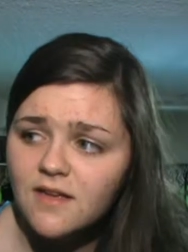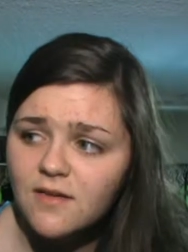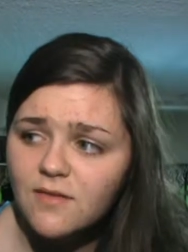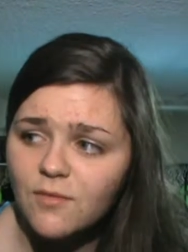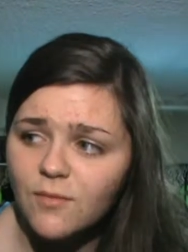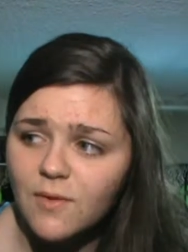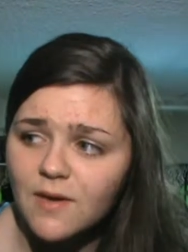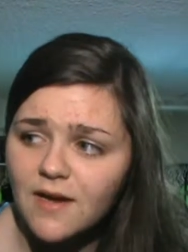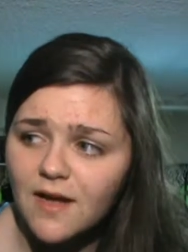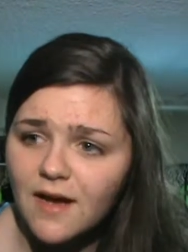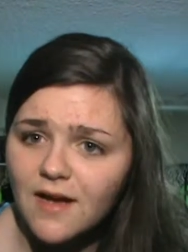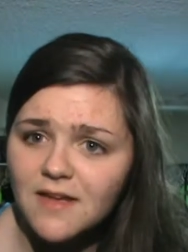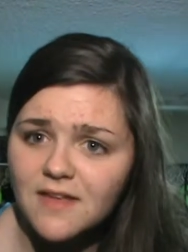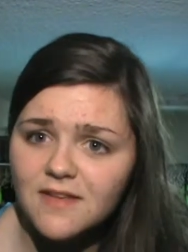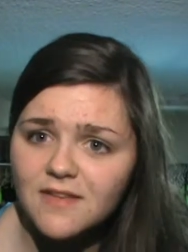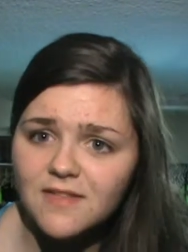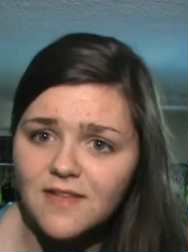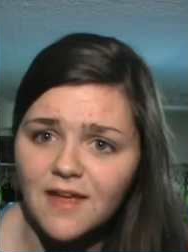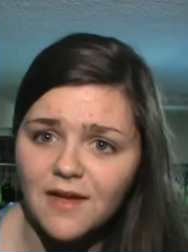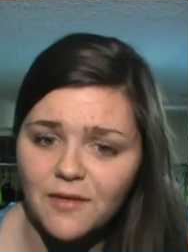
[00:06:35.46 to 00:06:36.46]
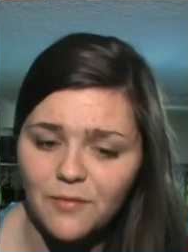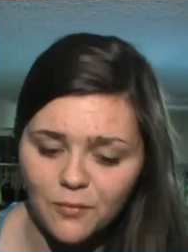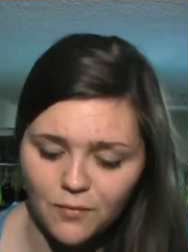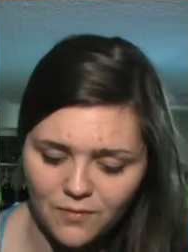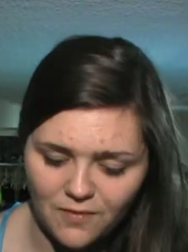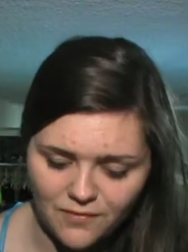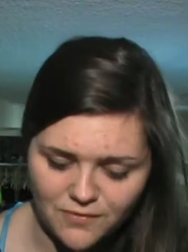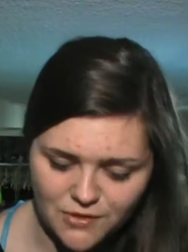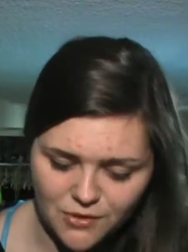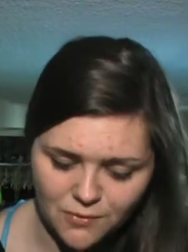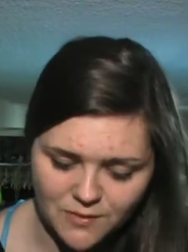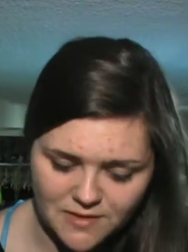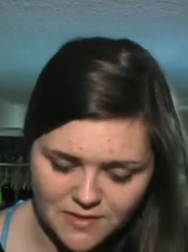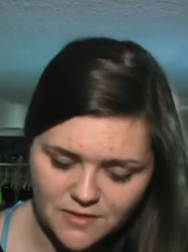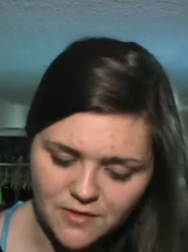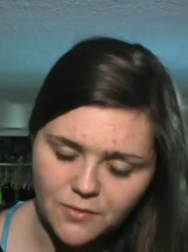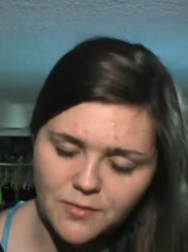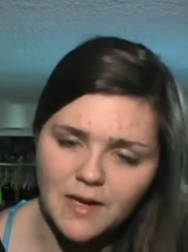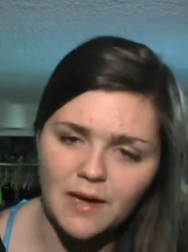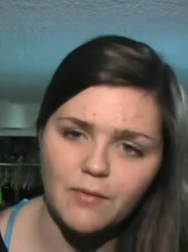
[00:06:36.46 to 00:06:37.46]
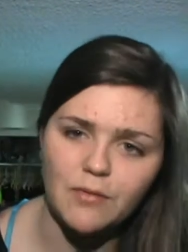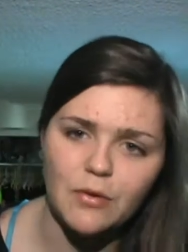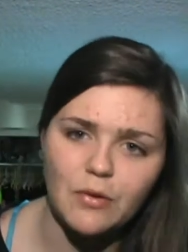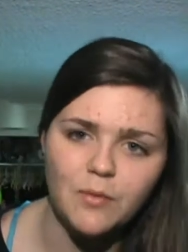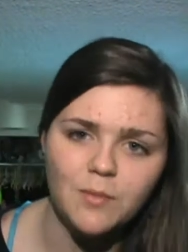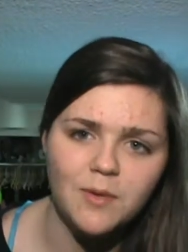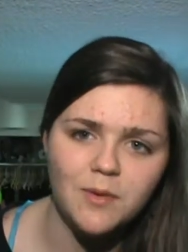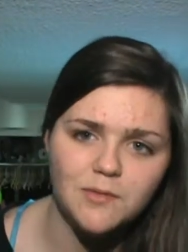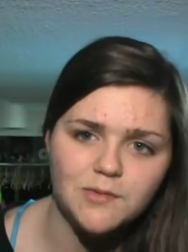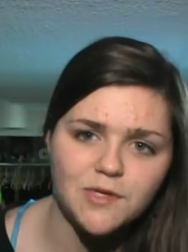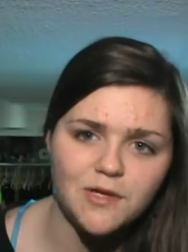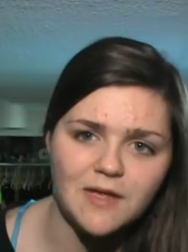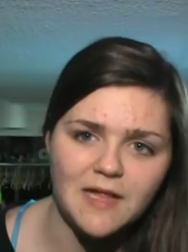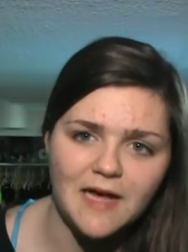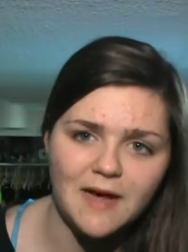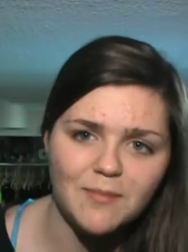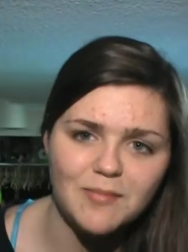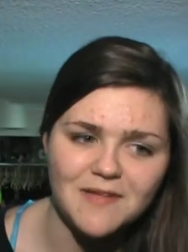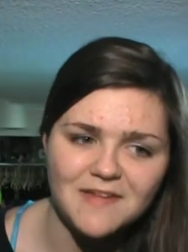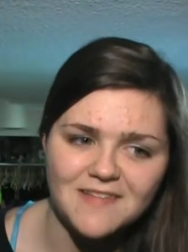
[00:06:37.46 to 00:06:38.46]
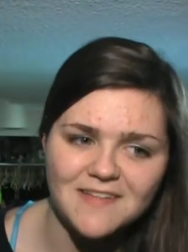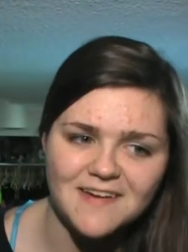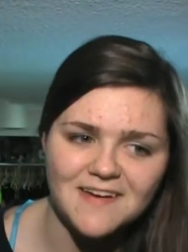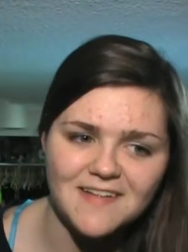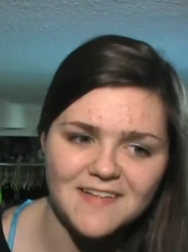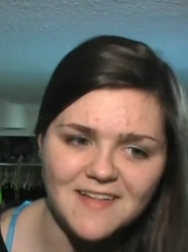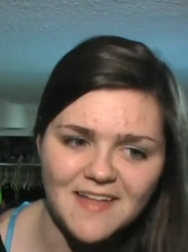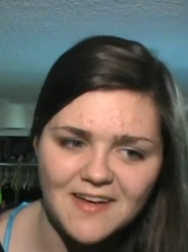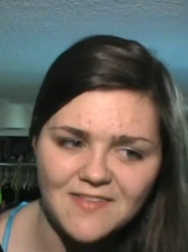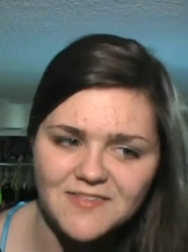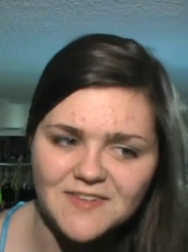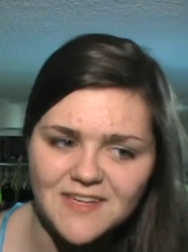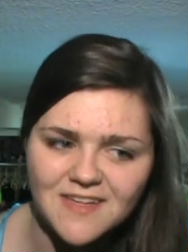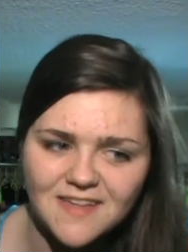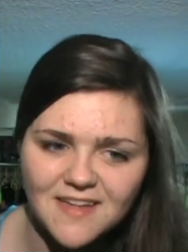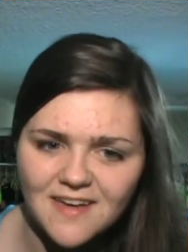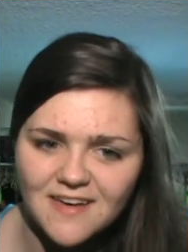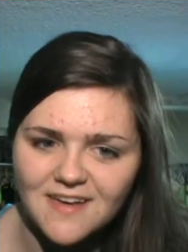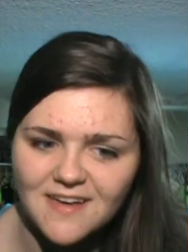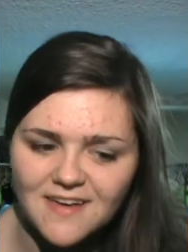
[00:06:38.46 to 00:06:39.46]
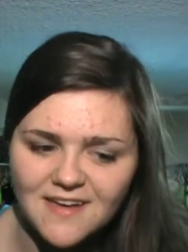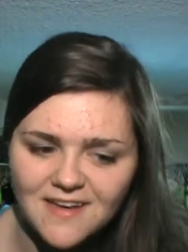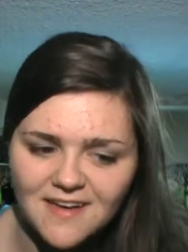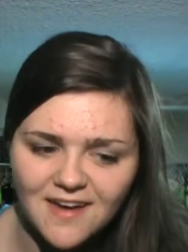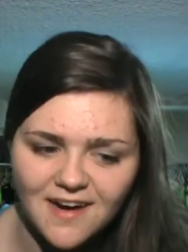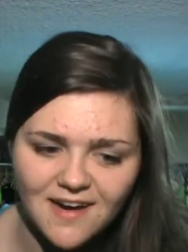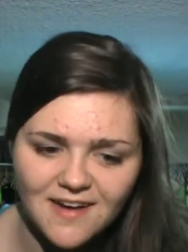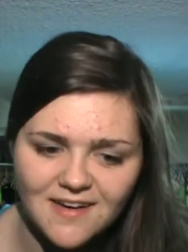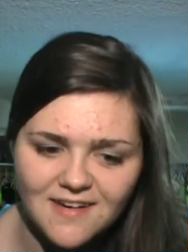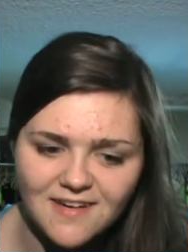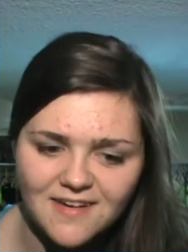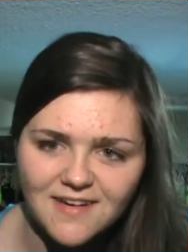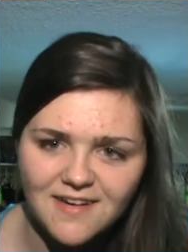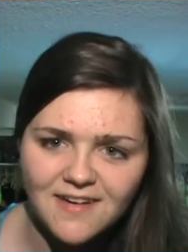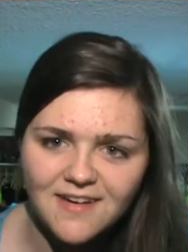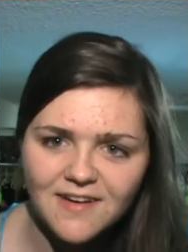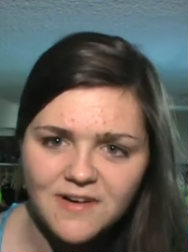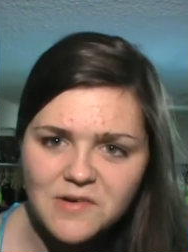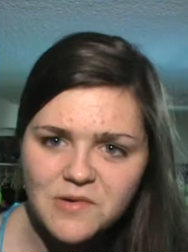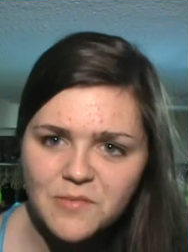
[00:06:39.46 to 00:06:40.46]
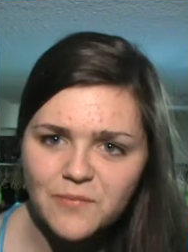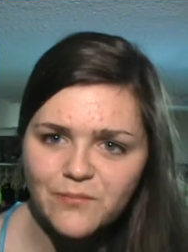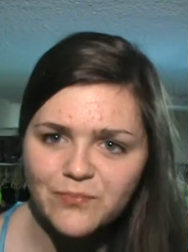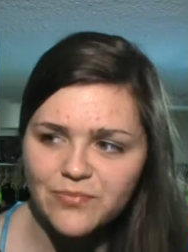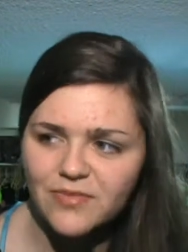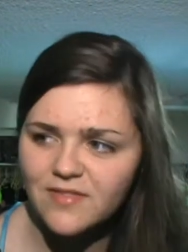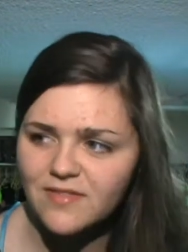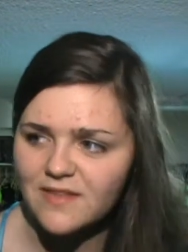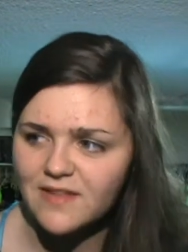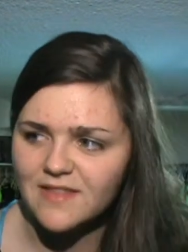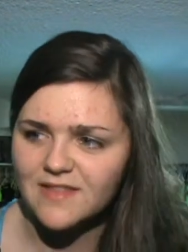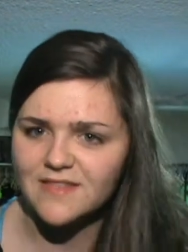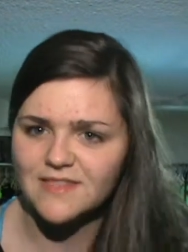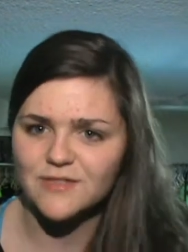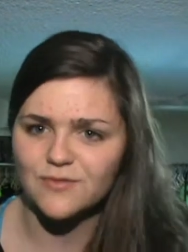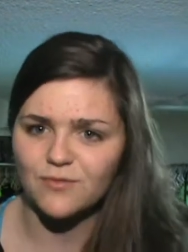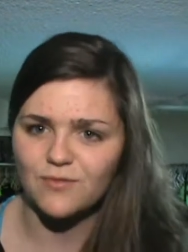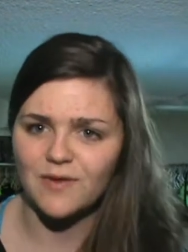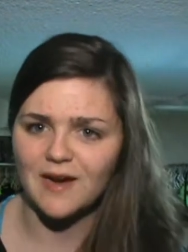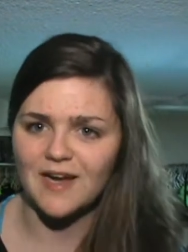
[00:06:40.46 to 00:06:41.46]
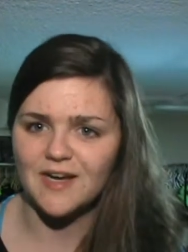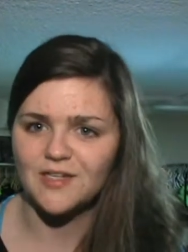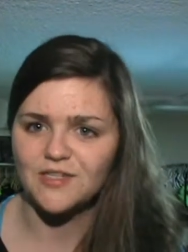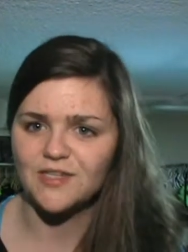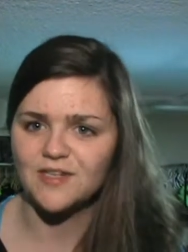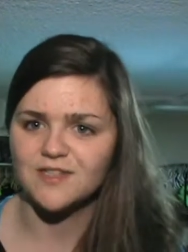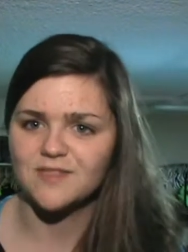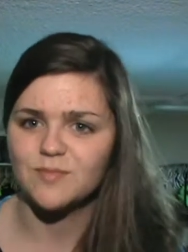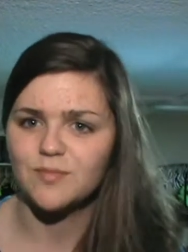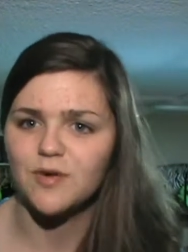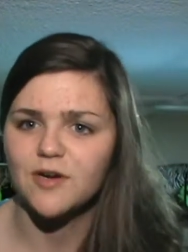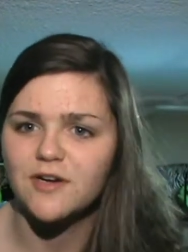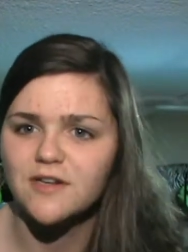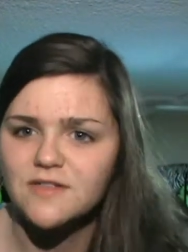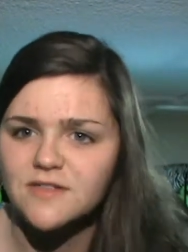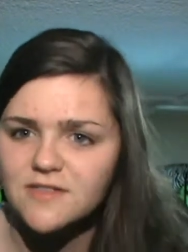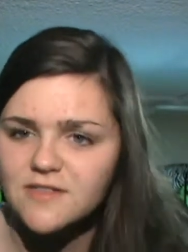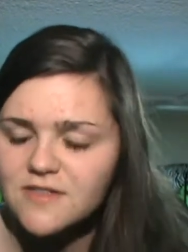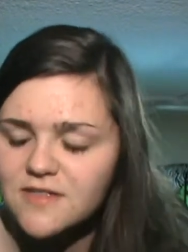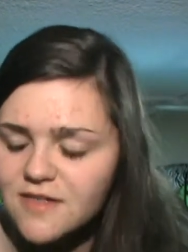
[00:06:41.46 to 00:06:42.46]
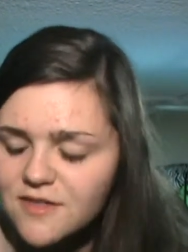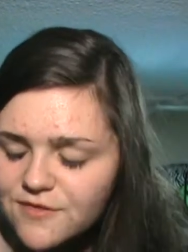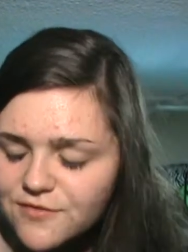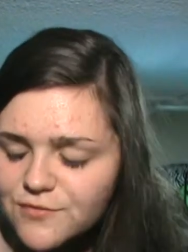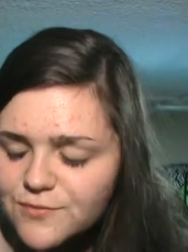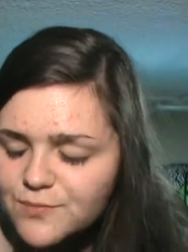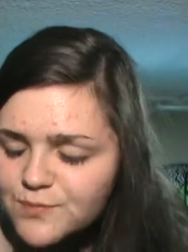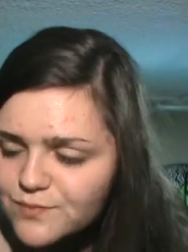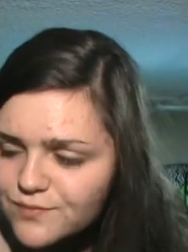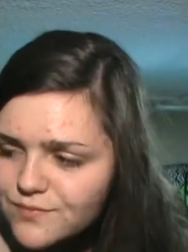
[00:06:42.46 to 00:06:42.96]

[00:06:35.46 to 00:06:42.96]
when I, like, two weeks ago when I went home, he was all happy, and then I left, and then he got, like, this rash on his paws and stuff.